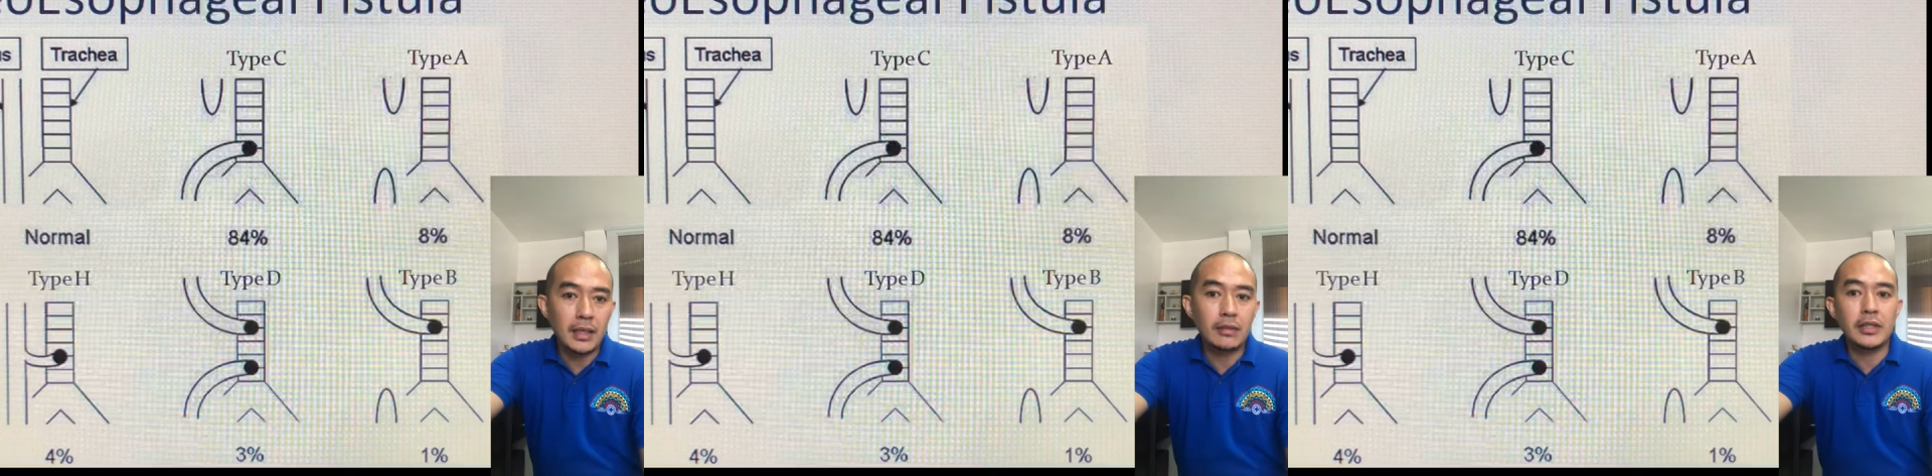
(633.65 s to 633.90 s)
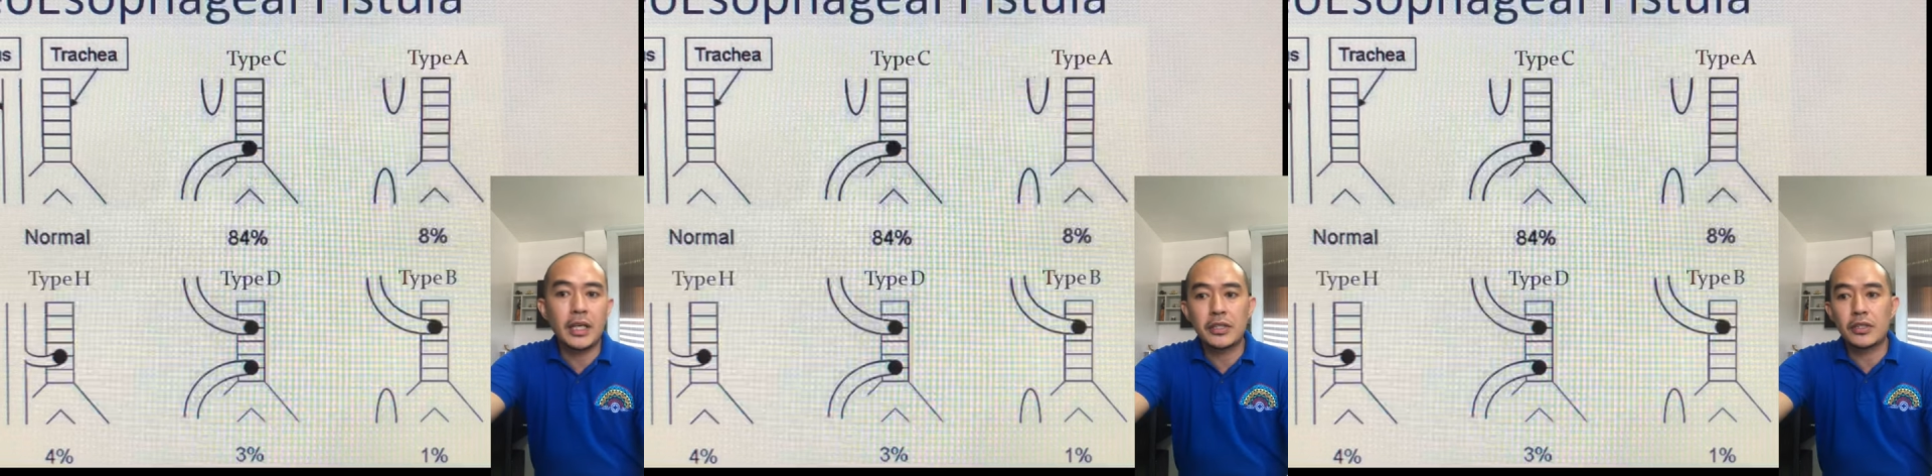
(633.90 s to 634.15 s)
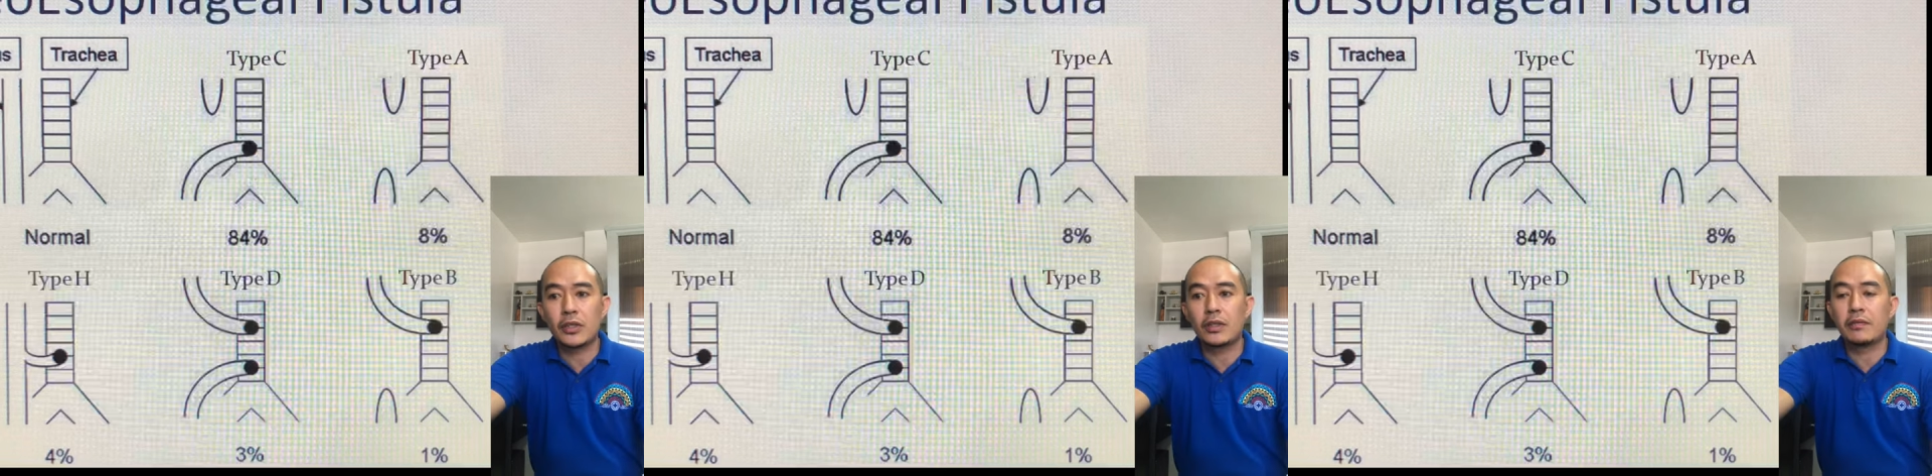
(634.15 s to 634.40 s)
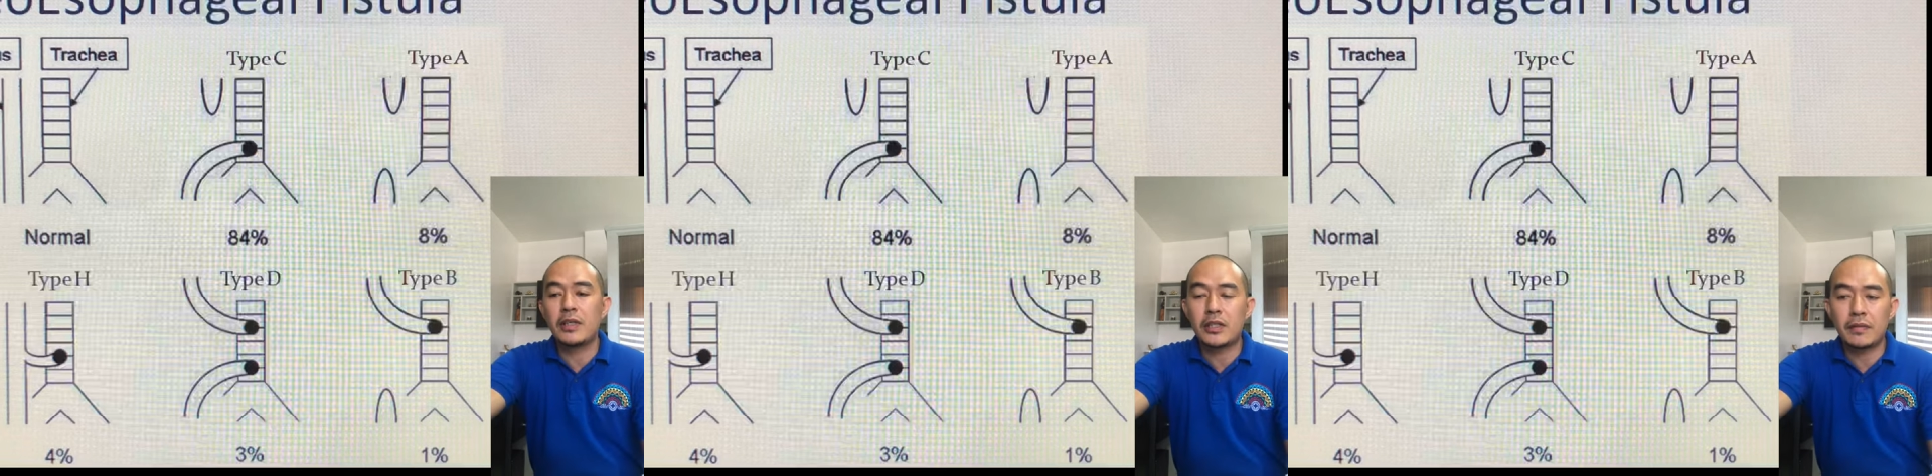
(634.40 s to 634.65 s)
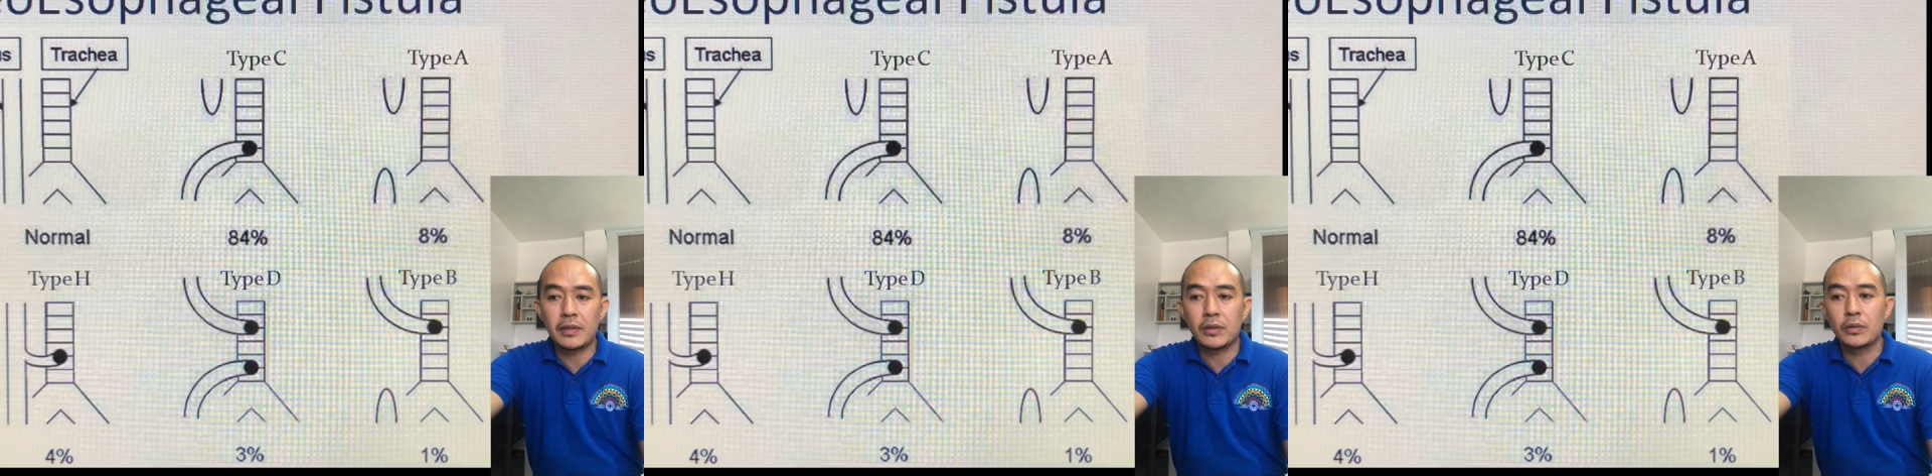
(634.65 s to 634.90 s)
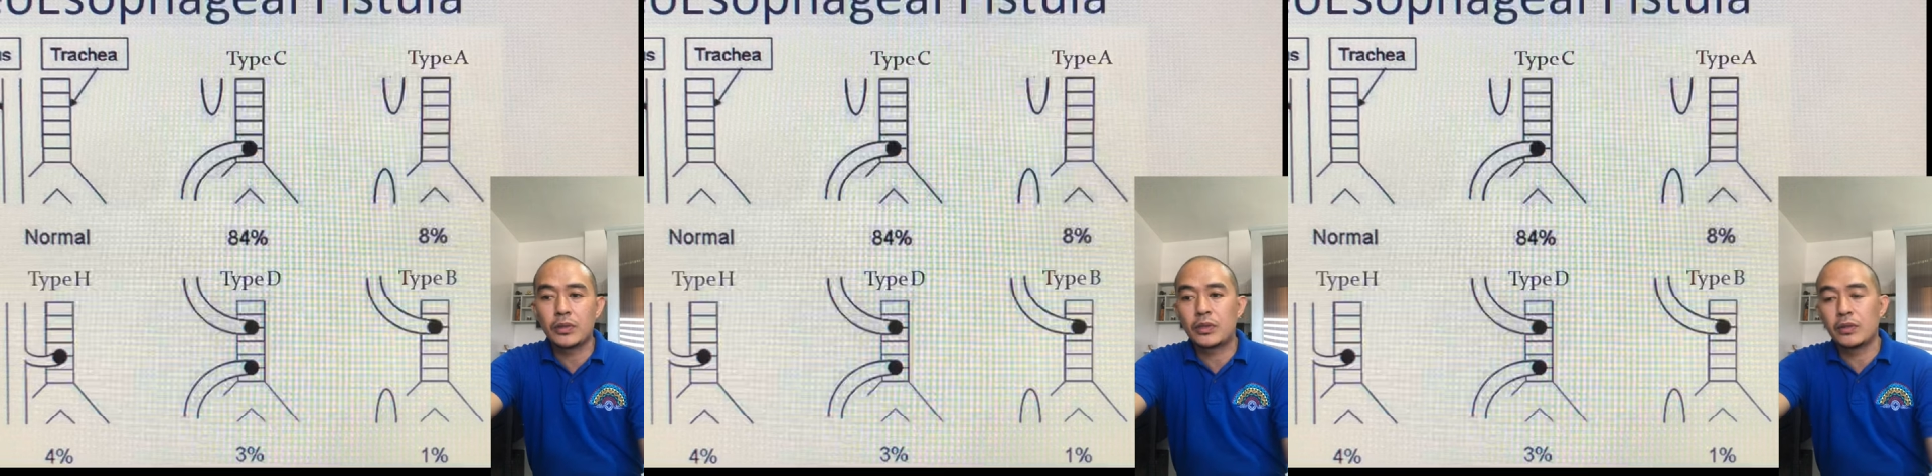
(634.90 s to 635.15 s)
connection of the
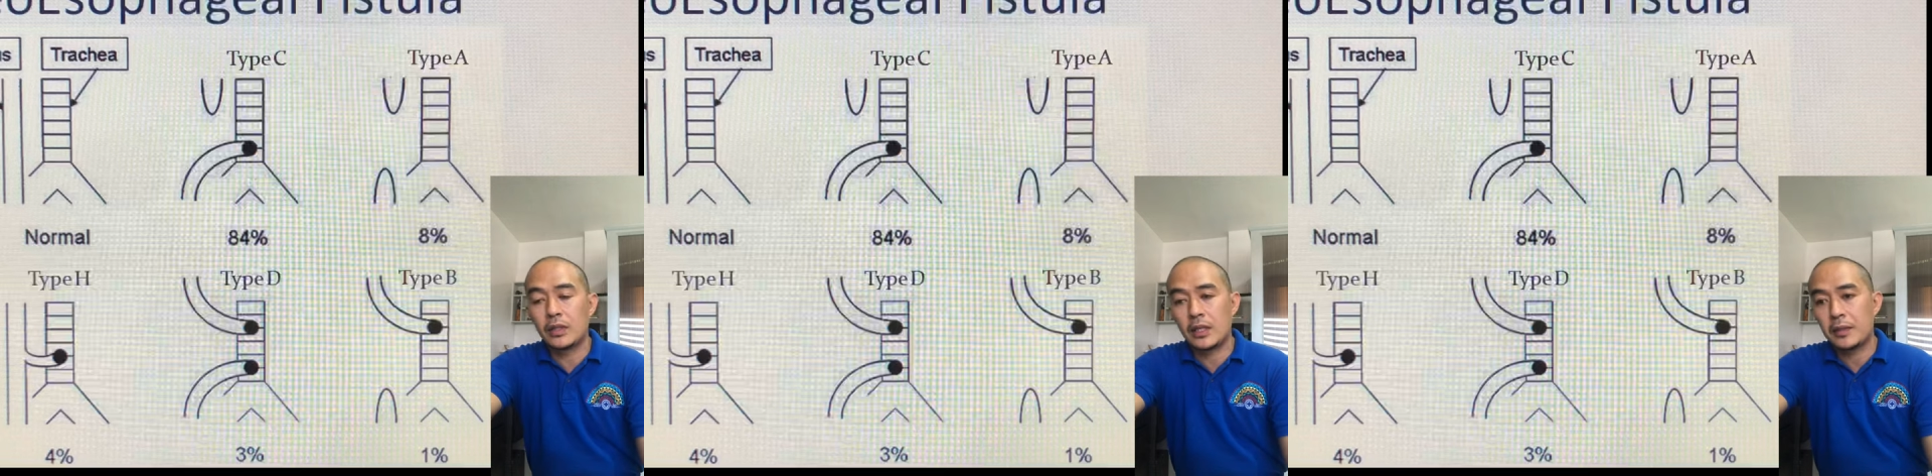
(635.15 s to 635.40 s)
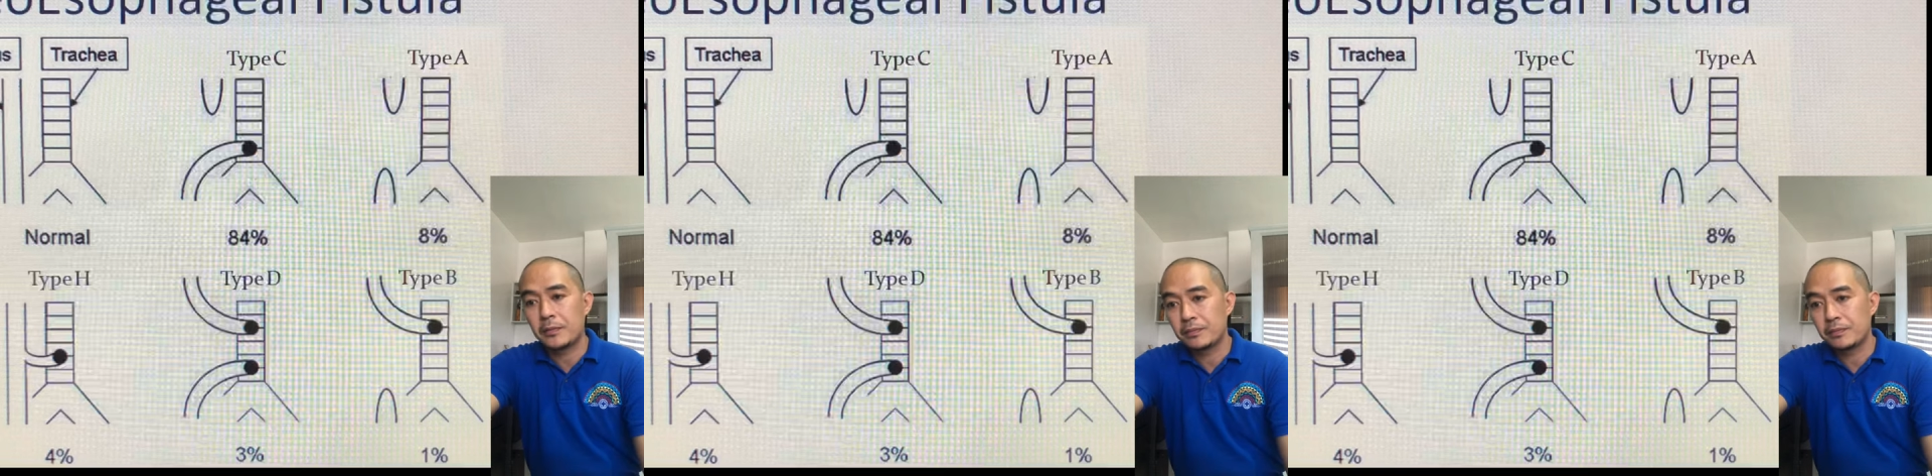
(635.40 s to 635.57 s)
esophagus to the